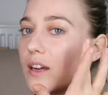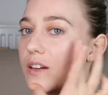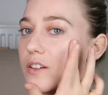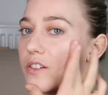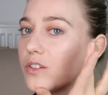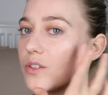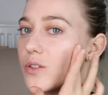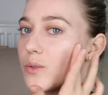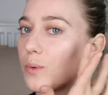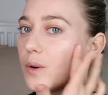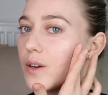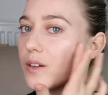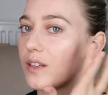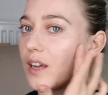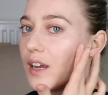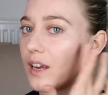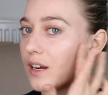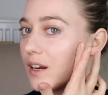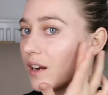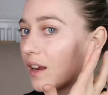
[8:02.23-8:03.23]
I just
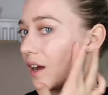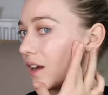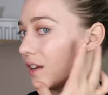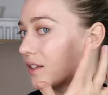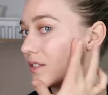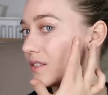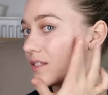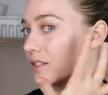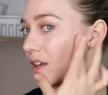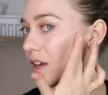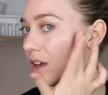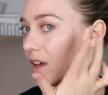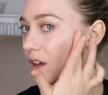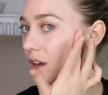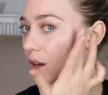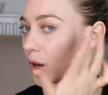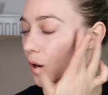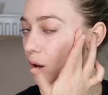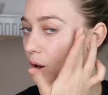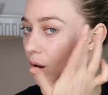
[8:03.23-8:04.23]
want a nice
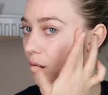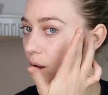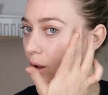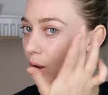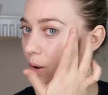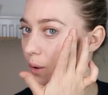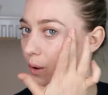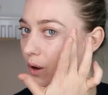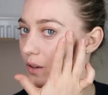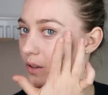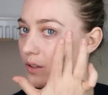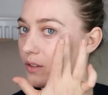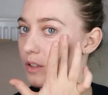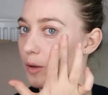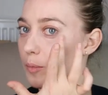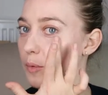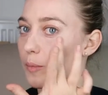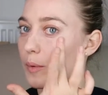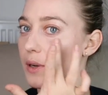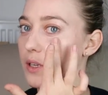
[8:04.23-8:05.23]
glow on the
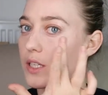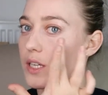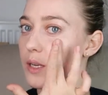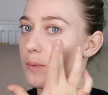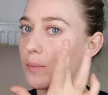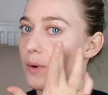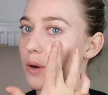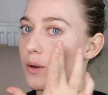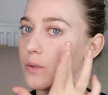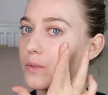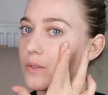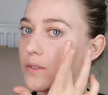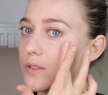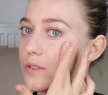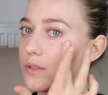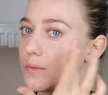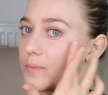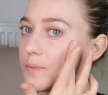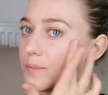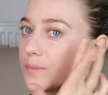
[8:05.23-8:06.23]
top of my
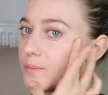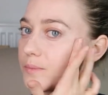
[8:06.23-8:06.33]
cheekbones.